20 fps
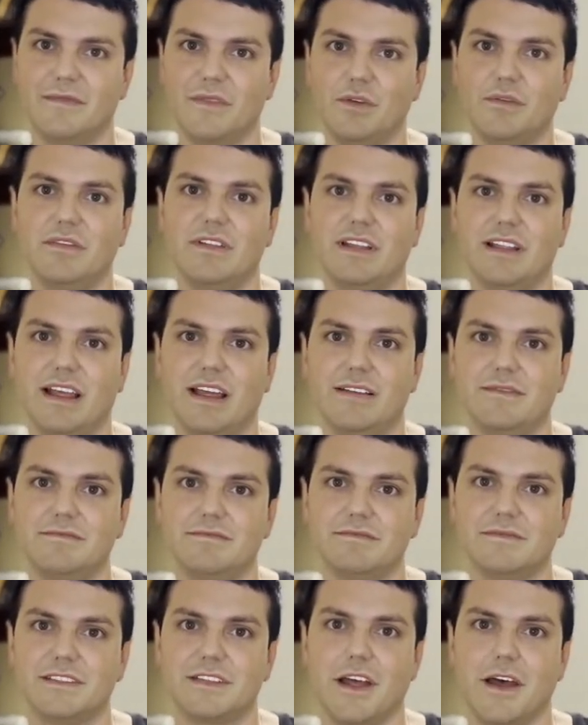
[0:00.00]
Hopefully that
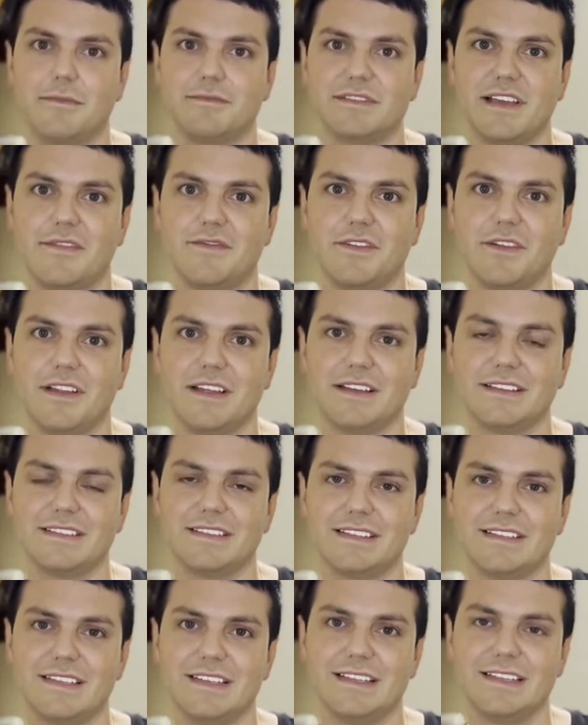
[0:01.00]
stops after
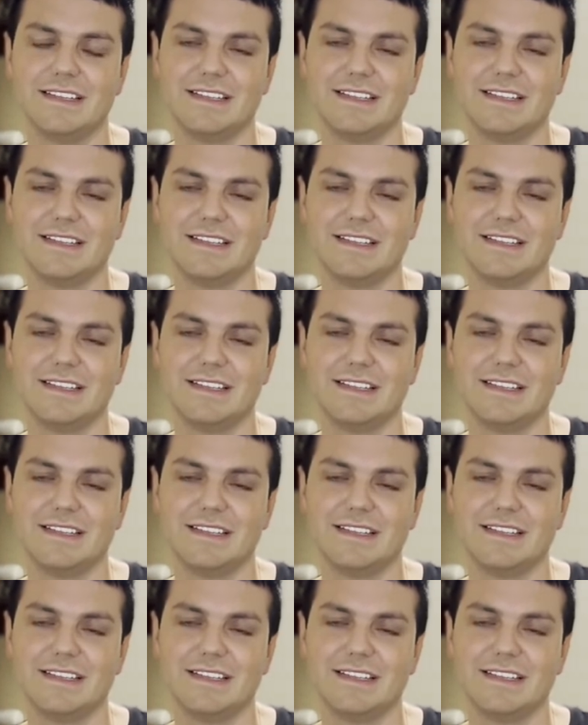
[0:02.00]
this.